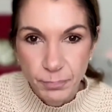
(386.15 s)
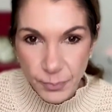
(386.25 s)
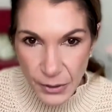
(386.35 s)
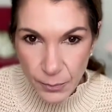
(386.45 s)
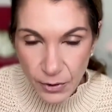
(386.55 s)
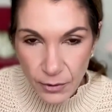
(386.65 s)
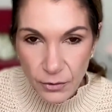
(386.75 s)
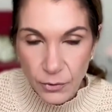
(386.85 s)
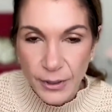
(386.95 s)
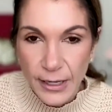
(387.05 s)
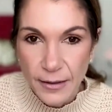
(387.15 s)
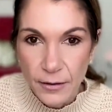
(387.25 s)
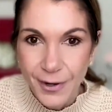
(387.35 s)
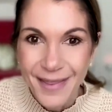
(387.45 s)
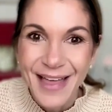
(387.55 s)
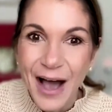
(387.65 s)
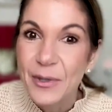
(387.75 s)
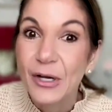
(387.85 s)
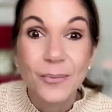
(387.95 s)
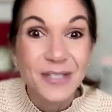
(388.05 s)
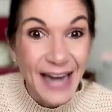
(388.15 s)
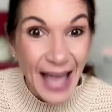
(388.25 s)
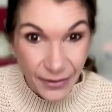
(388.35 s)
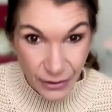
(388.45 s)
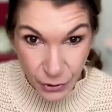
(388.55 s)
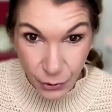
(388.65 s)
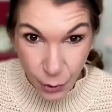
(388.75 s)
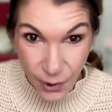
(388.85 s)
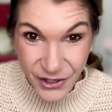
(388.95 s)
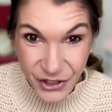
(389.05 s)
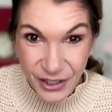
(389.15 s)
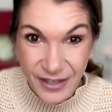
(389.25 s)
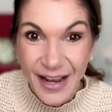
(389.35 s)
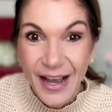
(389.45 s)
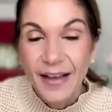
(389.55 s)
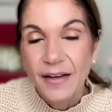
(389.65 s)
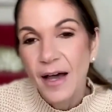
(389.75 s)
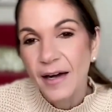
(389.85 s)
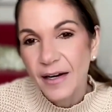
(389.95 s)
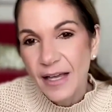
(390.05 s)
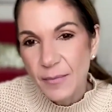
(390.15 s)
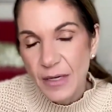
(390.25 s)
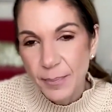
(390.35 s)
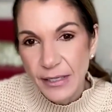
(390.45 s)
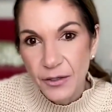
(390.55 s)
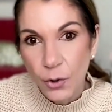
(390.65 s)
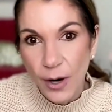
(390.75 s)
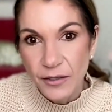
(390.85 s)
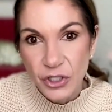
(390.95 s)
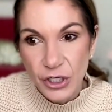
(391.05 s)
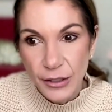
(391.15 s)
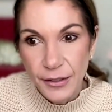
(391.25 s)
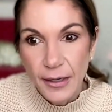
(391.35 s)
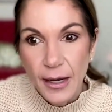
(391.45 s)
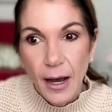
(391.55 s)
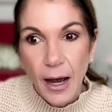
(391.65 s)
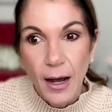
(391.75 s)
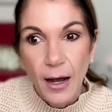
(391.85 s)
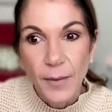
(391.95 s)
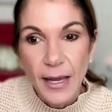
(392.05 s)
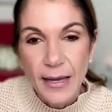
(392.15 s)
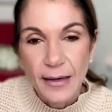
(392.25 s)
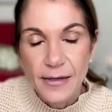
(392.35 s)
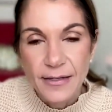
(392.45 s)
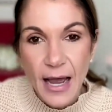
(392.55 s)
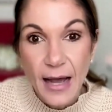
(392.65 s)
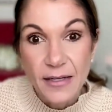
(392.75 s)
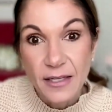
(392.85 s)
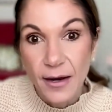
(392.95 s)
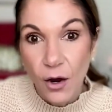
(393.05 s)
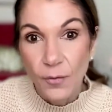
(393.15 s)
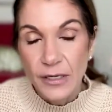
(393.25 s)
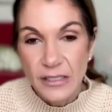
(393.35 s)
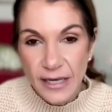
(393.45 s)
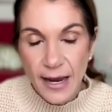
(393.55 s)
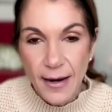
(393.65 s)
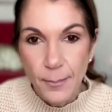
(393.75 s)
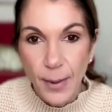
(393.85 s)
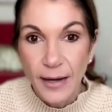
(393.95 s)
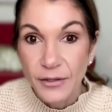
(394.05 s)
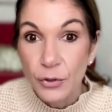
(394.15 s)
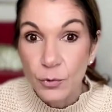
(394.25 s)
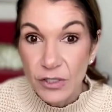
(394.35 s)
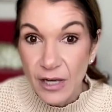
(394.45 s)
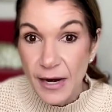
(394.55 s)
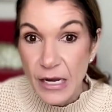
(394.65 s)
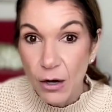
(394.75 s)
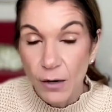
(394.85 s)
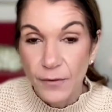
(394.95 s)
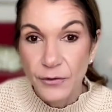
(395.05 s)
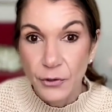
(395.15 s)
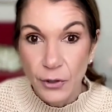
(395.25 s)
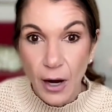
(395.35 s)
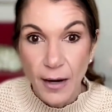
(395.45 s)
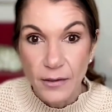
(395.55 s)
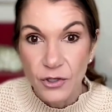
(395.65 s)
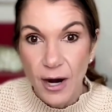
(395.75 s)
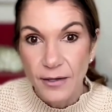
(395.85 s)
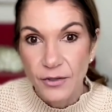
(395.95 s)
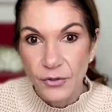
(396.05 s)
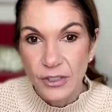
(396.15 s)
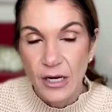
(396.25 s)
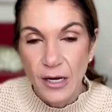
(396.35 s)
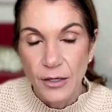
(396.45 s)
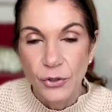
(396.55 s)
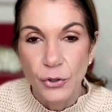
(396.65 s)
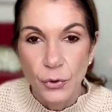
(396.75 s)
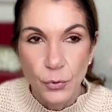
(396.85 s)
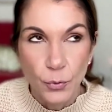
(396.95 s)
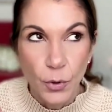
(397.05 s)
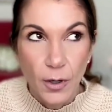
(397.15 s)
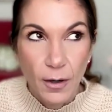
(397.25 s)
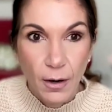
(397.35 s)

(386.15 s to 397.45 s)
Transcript: people are located, right? That becomes an ethical question, not an Amy P question. And as I always say, by you signing off on your contract, you're saying you